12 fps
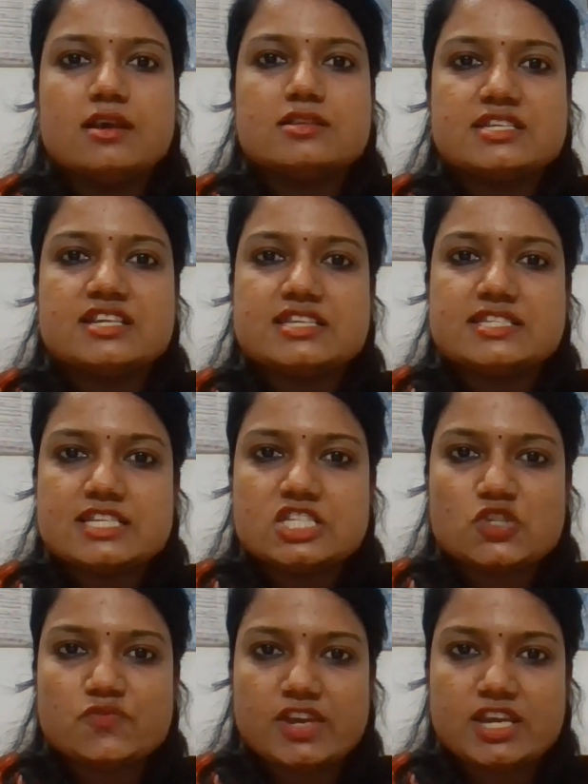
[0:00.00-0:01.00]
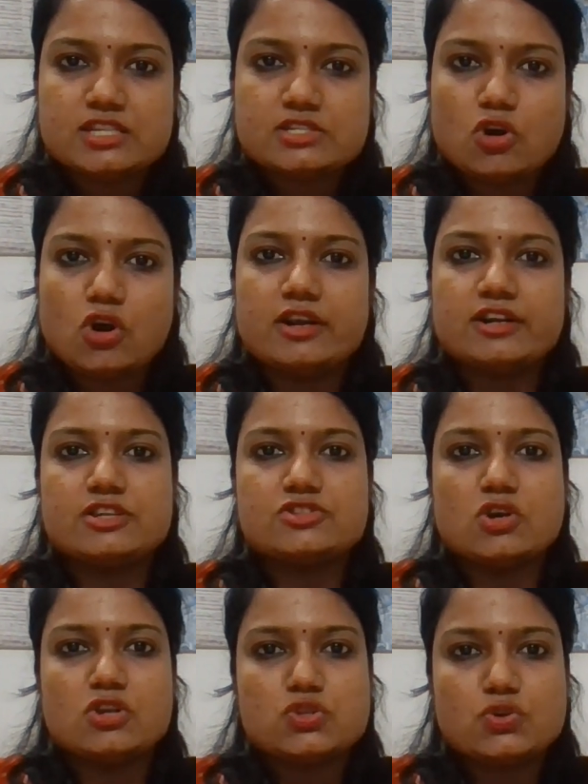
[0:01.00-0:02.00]
senescence phase, or it is
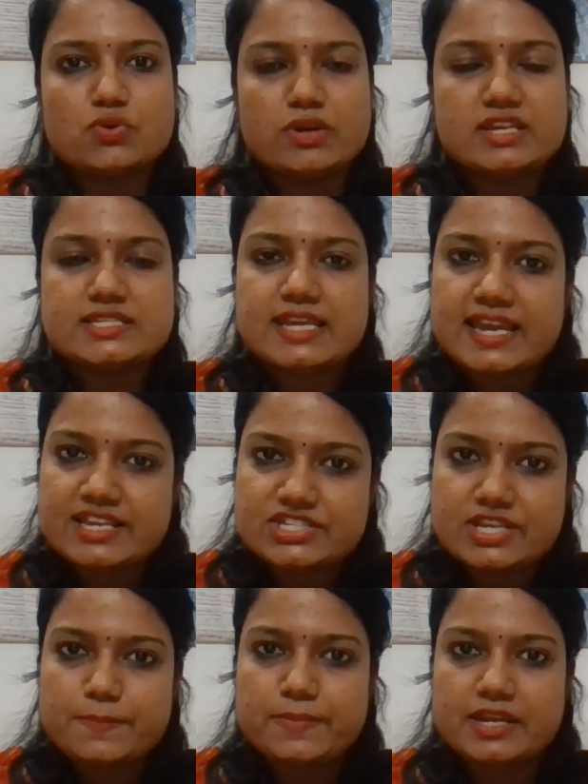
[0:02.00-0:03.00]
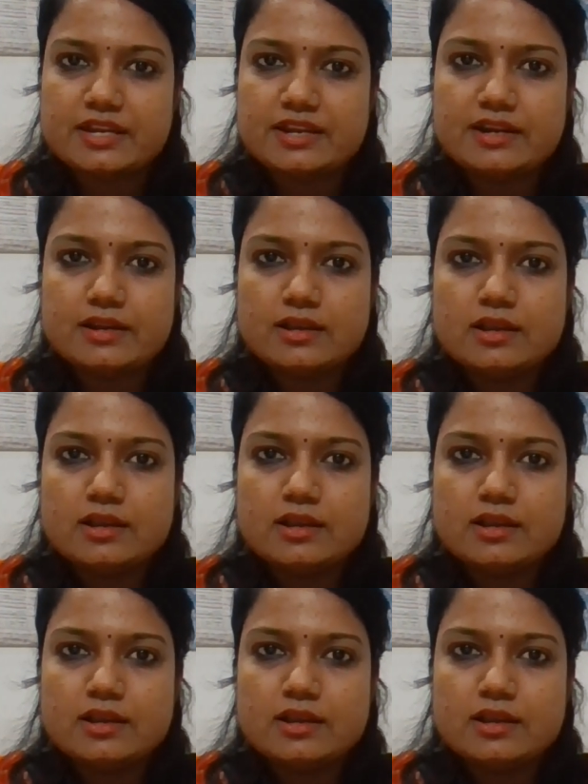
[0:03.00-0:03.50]
also known as aging period?